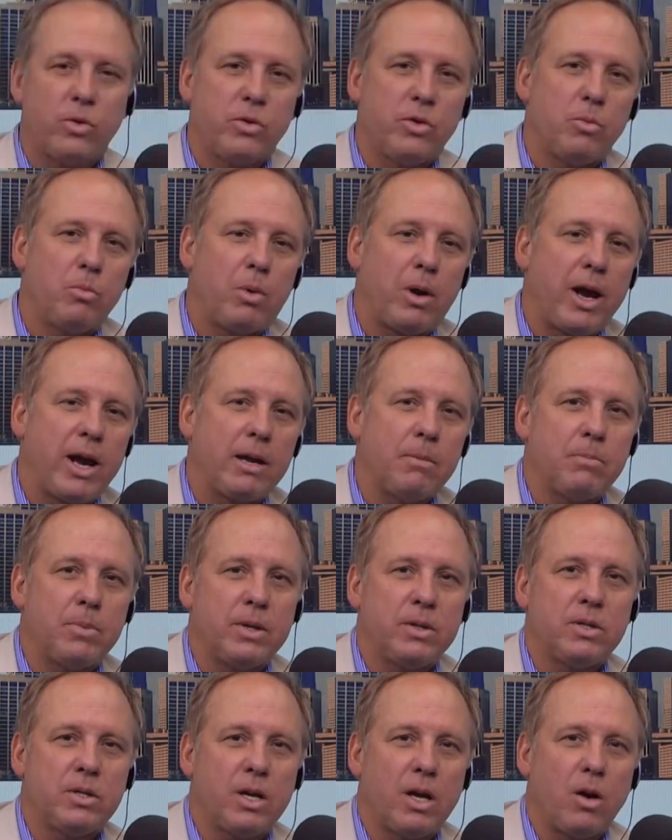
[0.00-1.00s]
on the break,
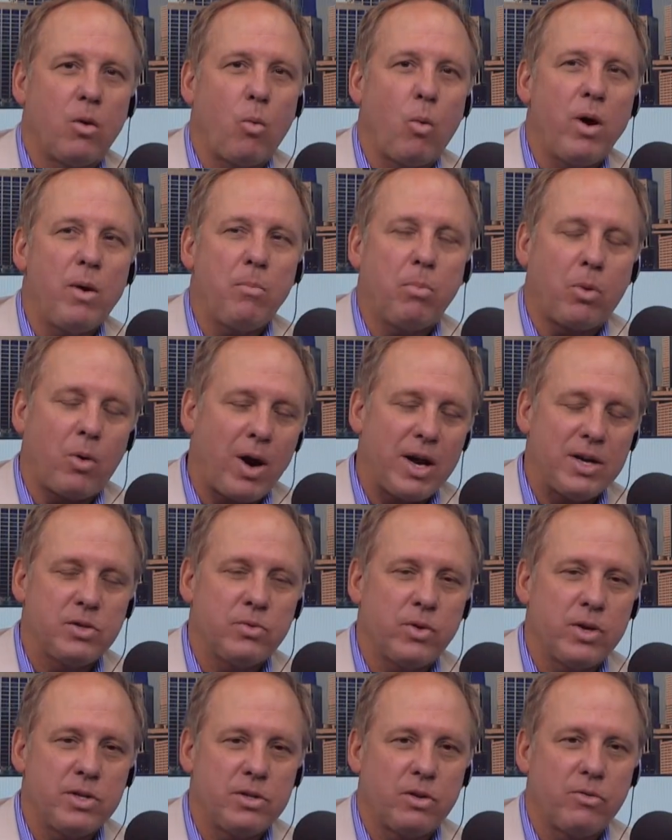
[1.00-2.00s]
but uh, what price
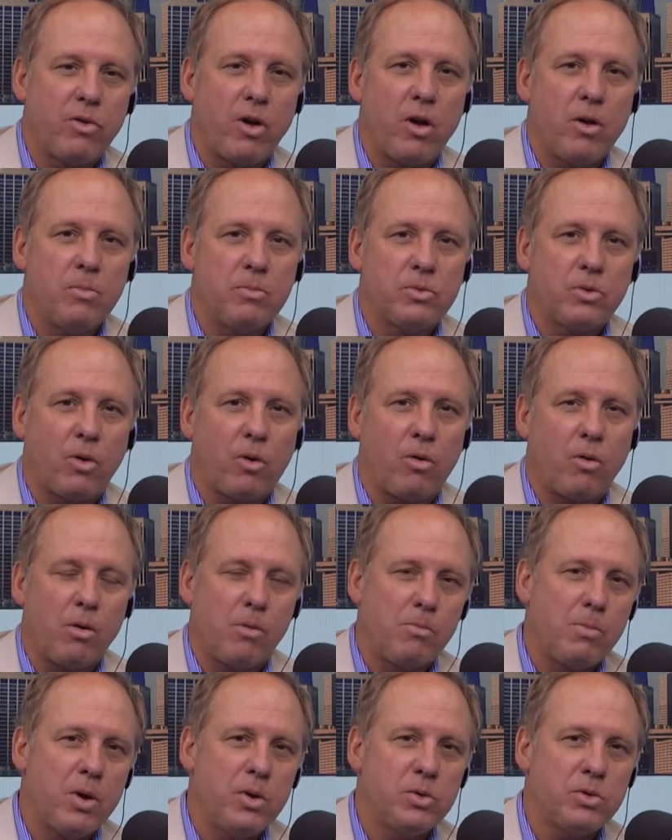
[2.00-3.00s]
range of homes are, are
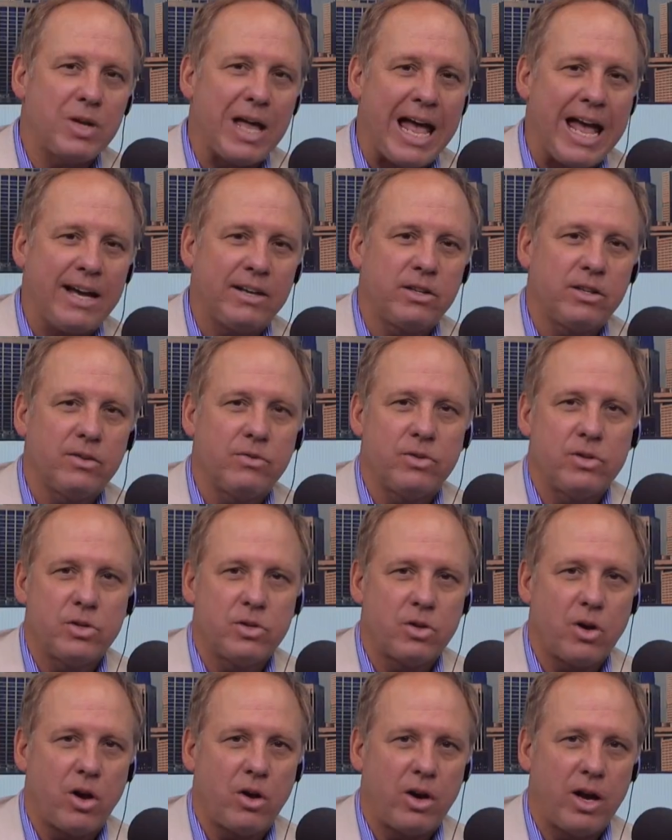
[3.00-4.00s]
most active and
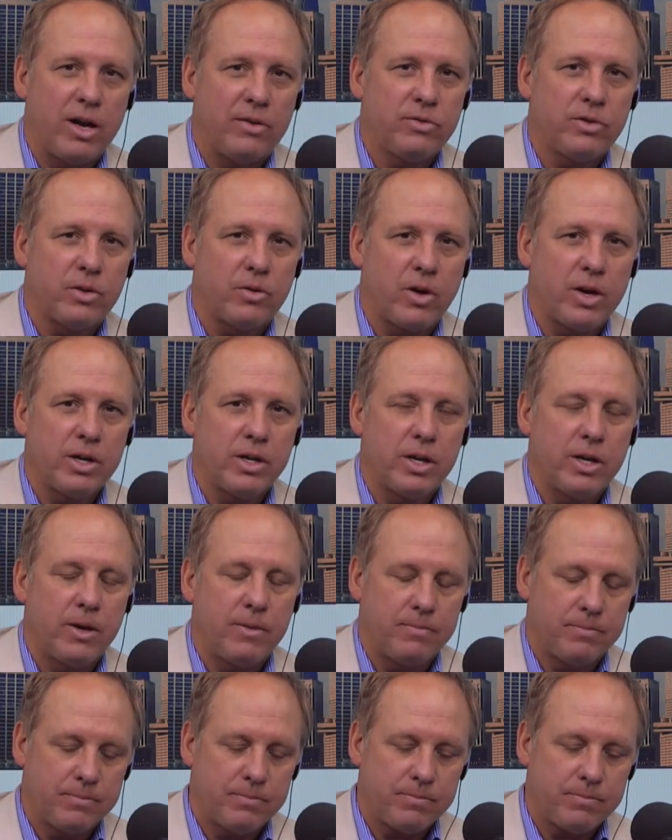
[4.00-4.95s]
sought after right now?